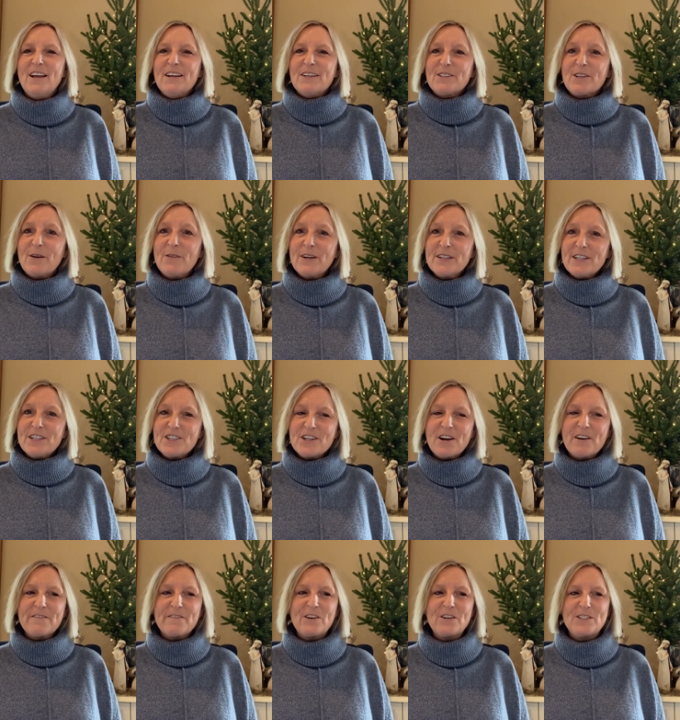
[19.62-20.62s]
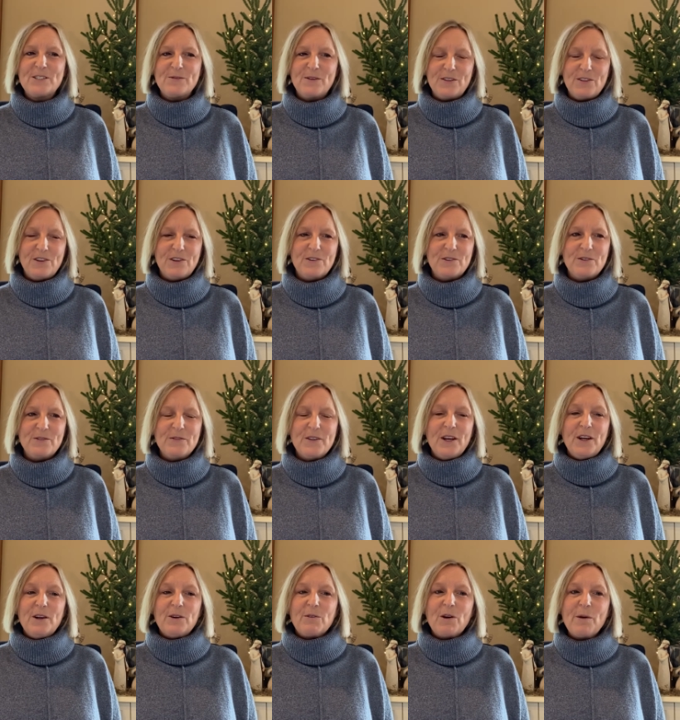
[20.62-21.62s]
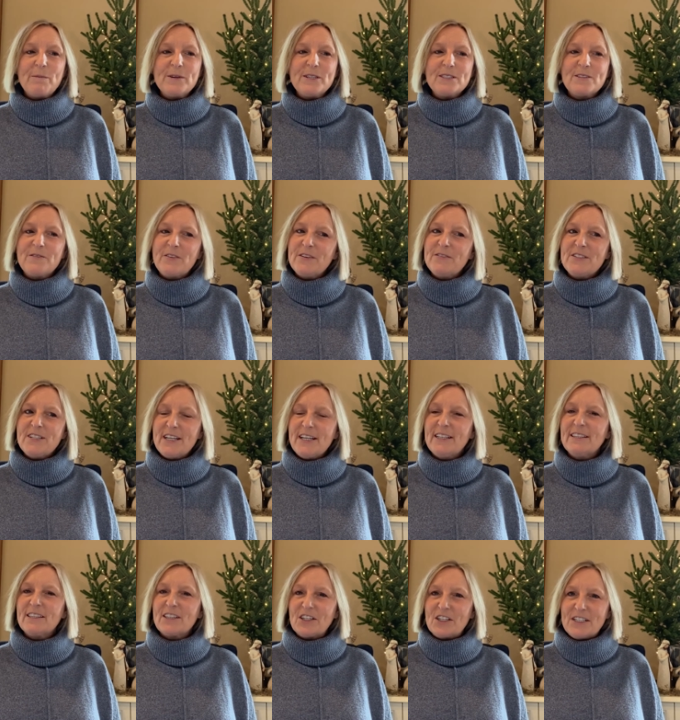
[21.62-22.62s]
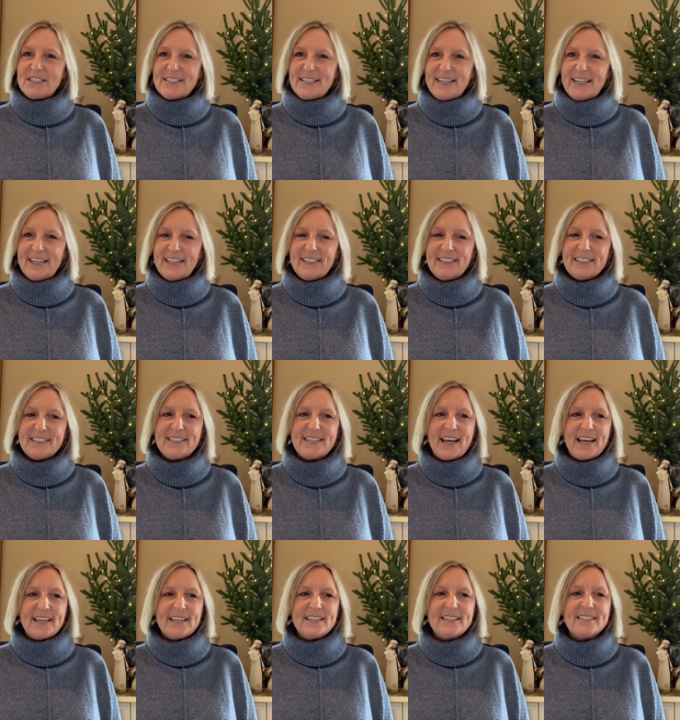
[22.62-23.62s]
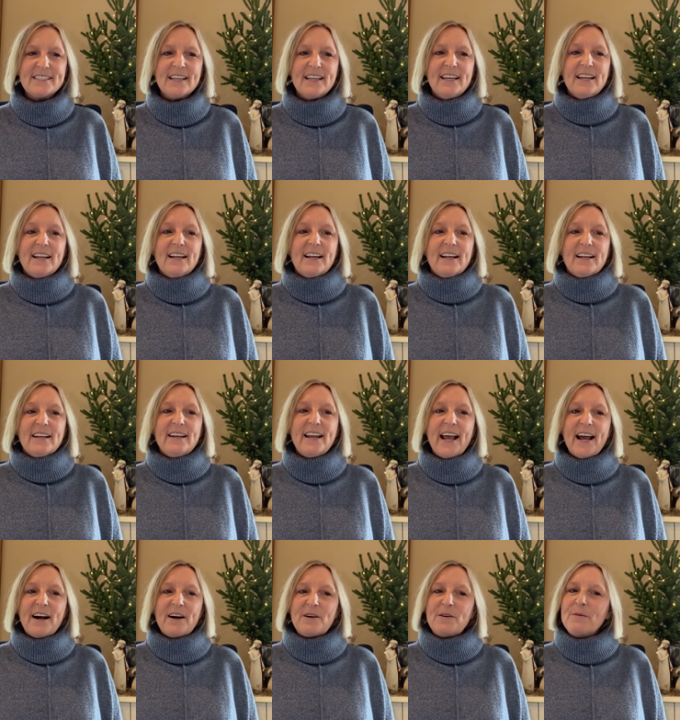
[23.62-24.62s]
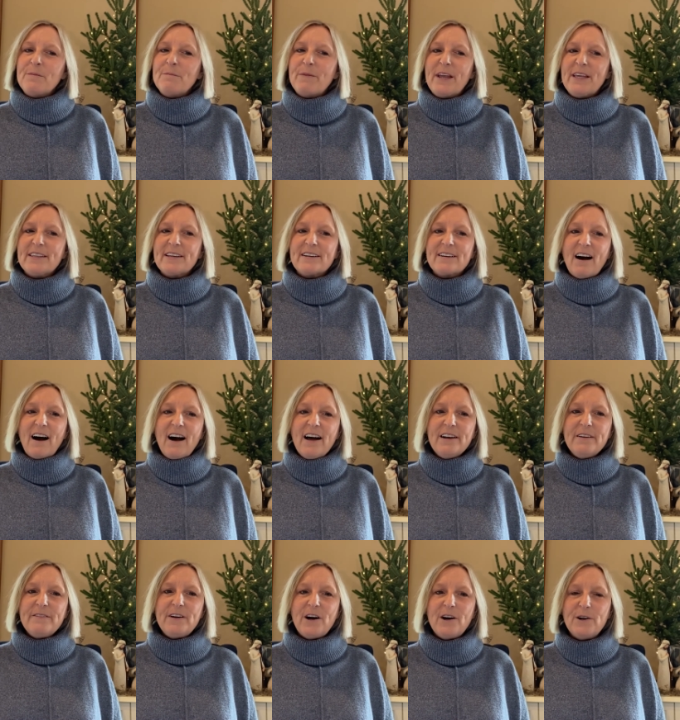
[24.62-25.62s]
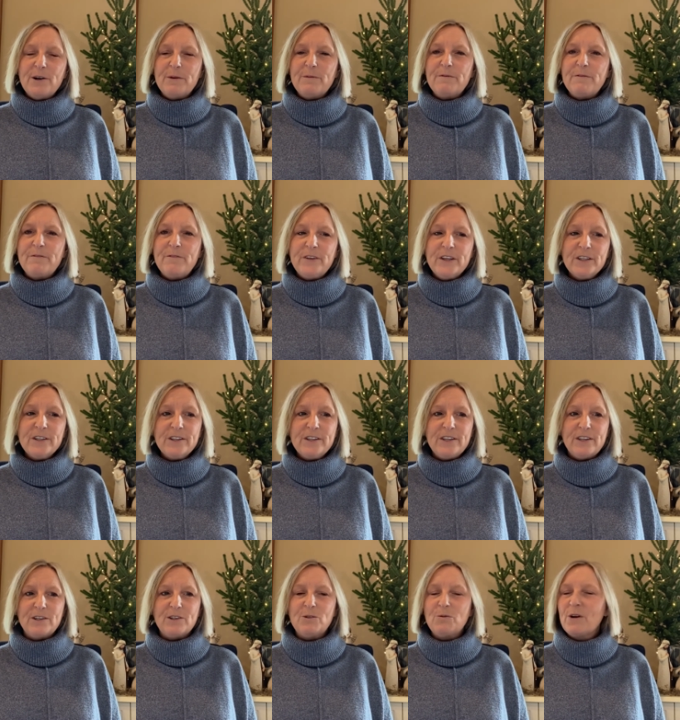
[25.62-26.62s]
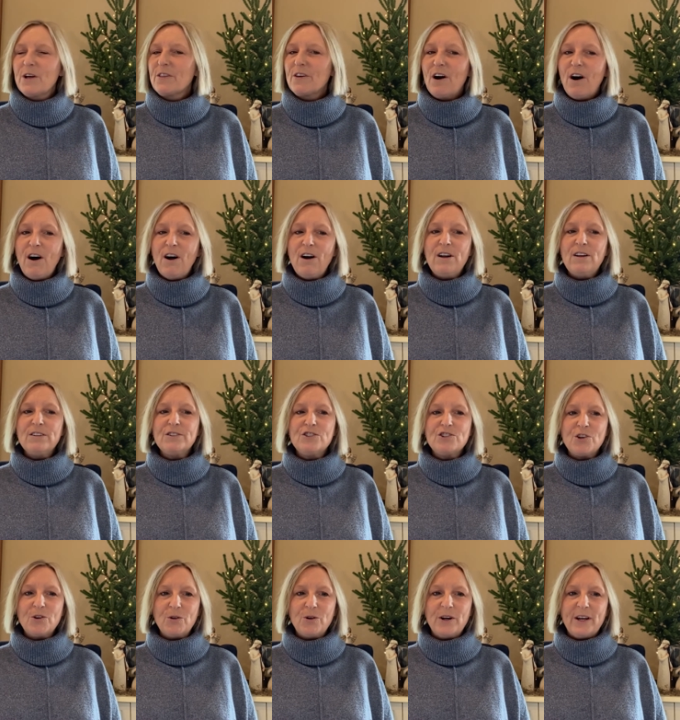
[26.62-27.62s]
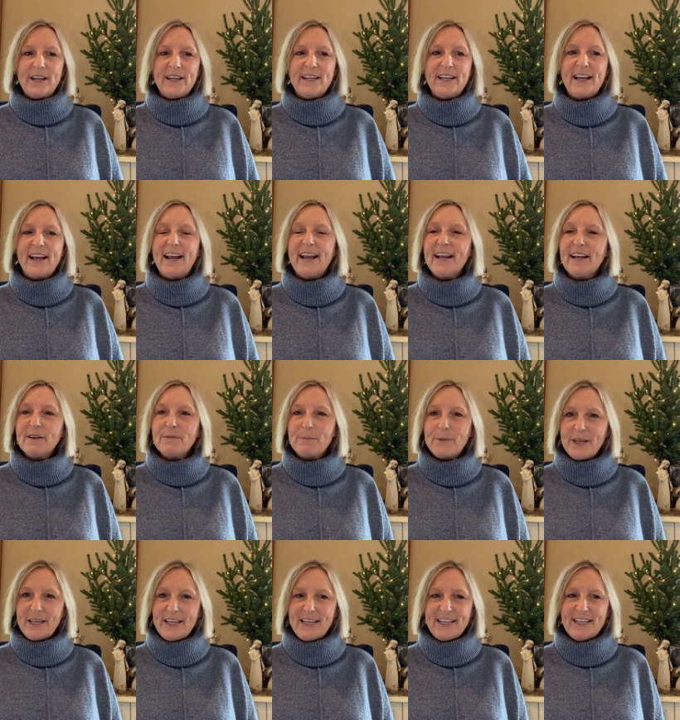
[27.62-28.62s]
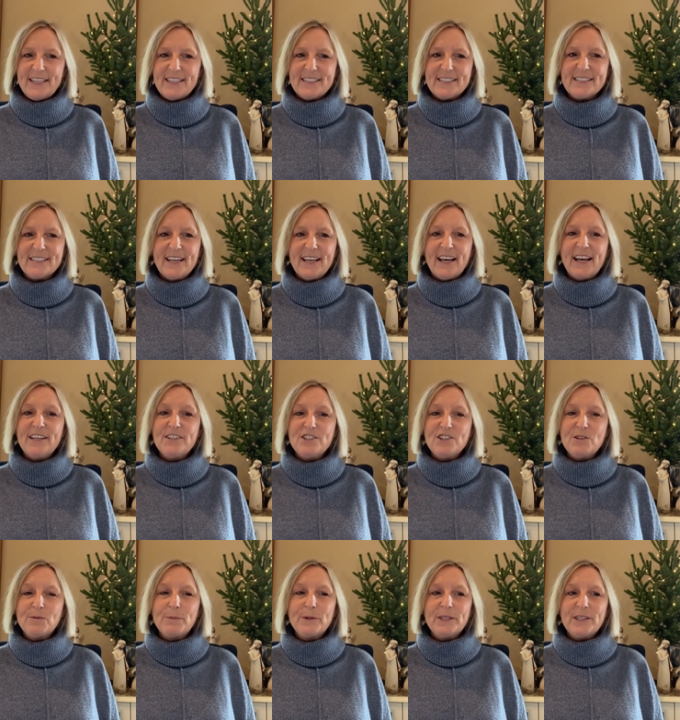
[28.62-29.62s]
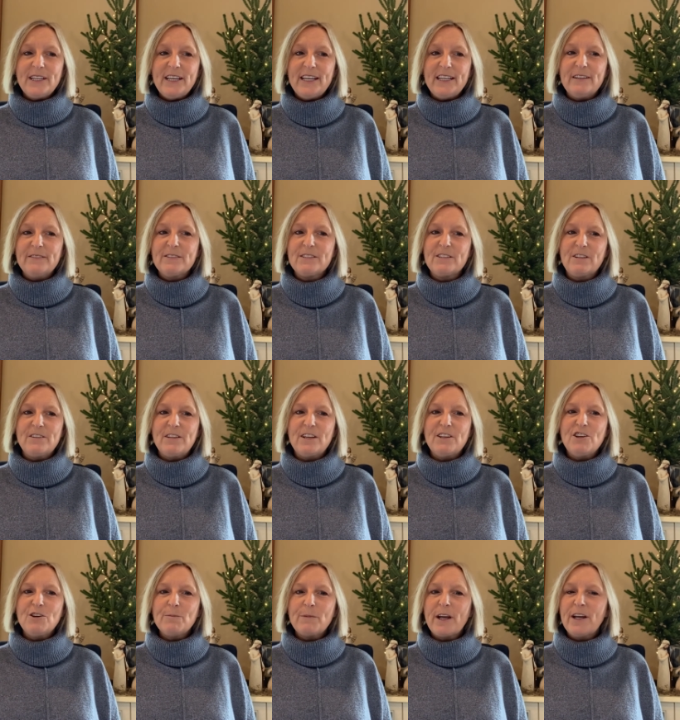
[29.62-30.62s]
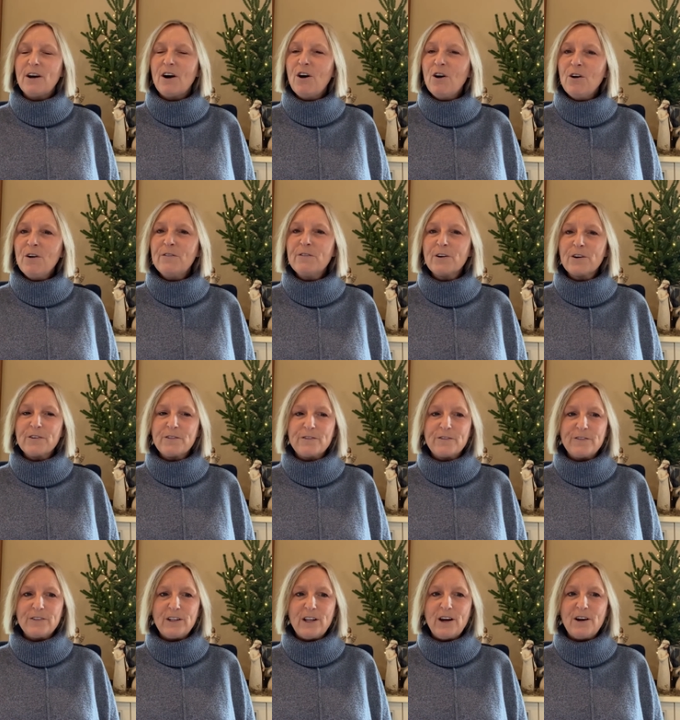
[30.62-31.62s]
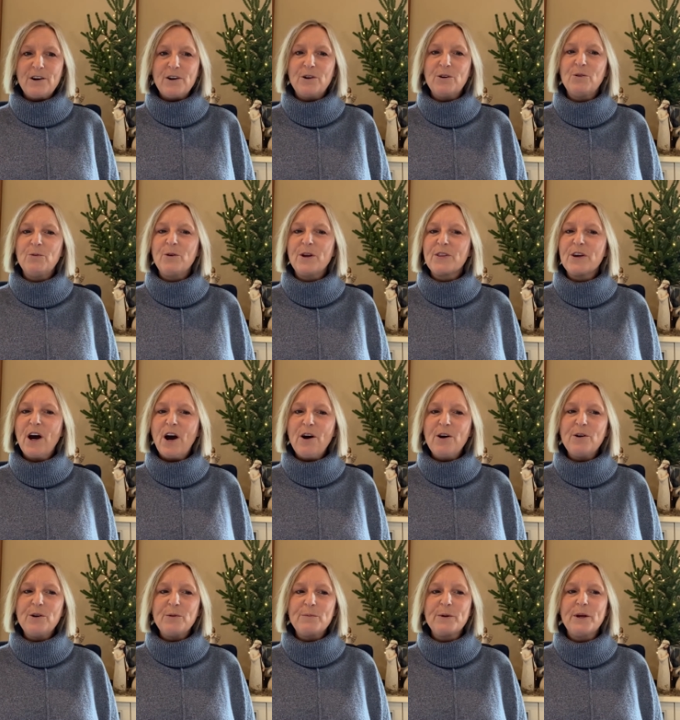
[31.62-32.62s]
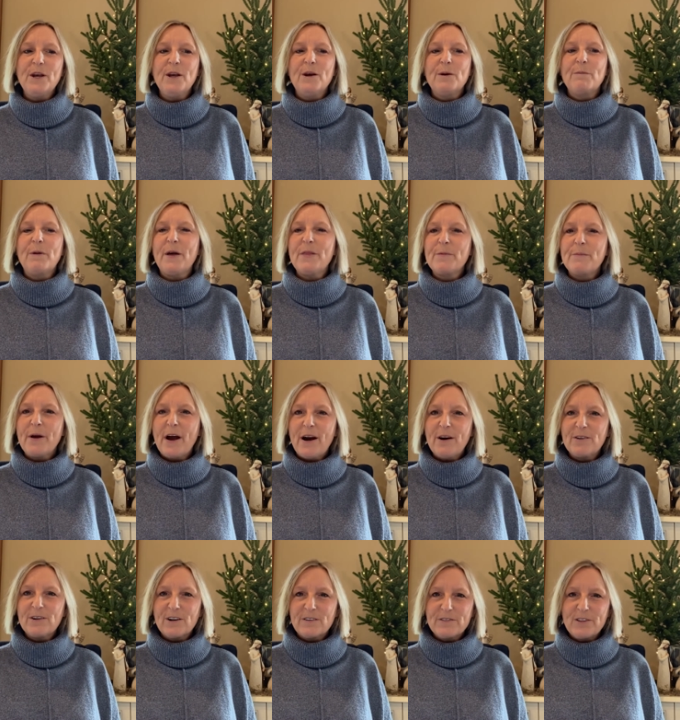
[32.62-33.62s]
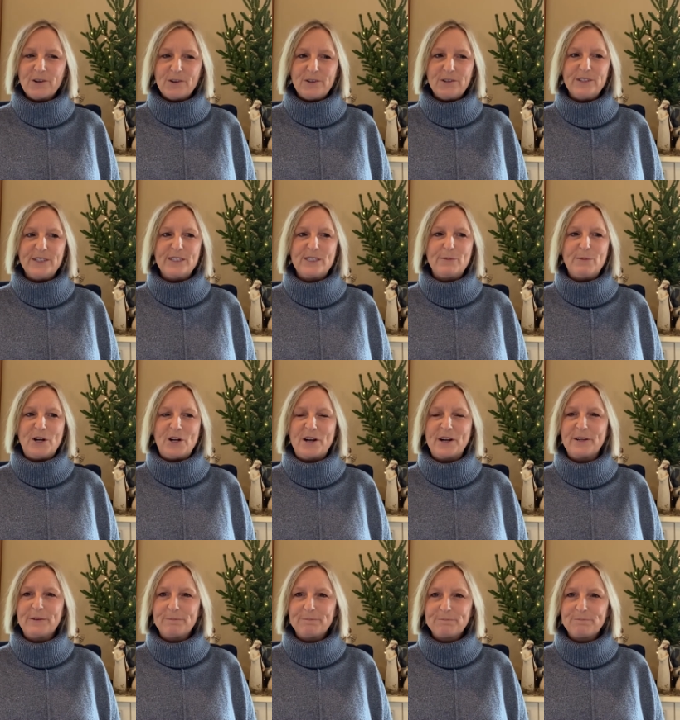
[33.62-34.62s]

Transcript: So I wanted to share a verse with you. Romans 15 13 says, Now may the God of hope fill you with all joy and peace as you believe, so that you may overflow with hope by the power of the Holy Spirit.